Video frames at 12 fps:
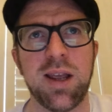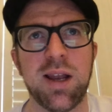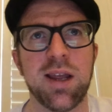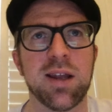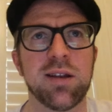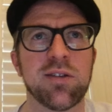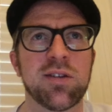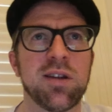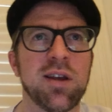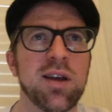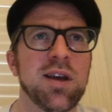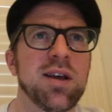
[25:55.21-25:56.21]
Healy
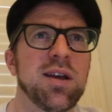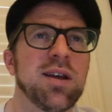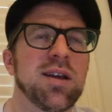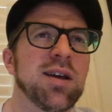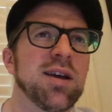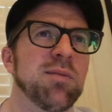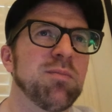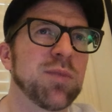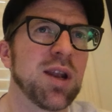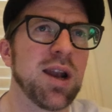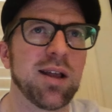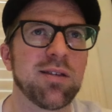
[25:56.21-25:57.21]
and
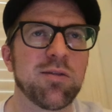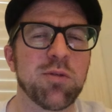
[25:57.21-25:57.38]
the lads